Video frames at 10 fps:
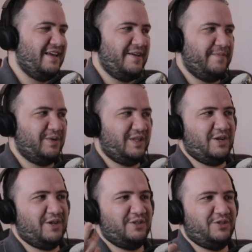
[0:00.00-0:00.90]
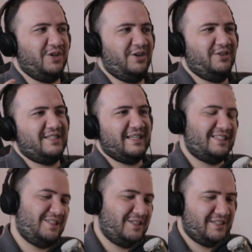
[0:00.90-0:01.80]
but there are songs that
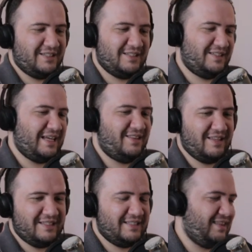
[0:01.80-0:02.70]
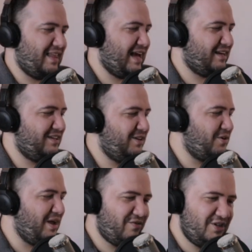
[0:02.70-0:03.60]
say this and that." You know,
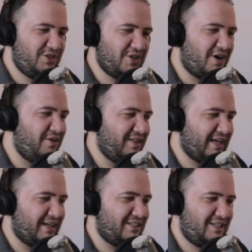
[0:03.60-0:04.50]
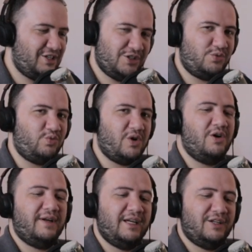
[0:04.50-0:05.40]
every song that teaches
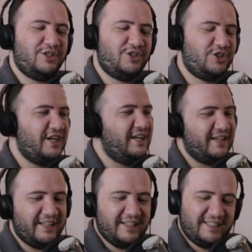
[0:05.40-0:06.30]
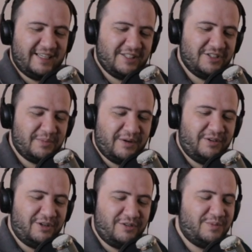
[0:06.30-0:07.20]
wrong English gets on my
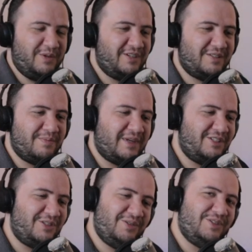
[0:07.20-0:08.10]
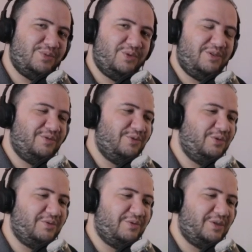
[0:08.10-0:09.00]
nerves because my students
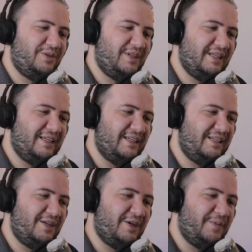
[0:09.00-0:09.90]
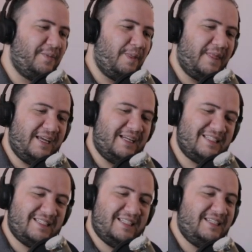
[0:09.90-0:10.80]
will you know,
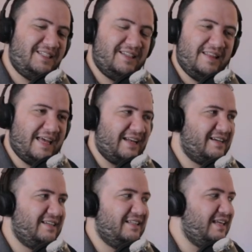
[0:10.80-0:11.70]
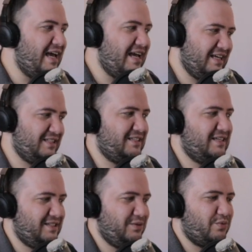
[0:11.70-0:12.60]
insist that, hey,
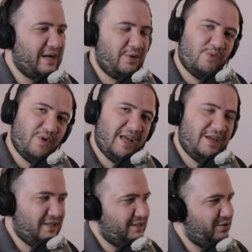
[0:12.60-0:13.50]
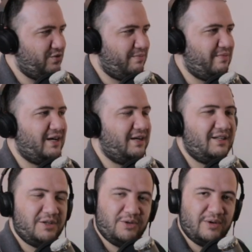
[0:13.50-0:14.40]
it's the right way. It's grammatically
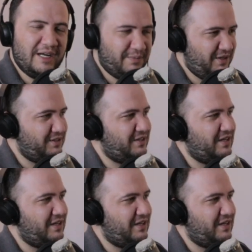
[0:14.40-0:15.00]
correct because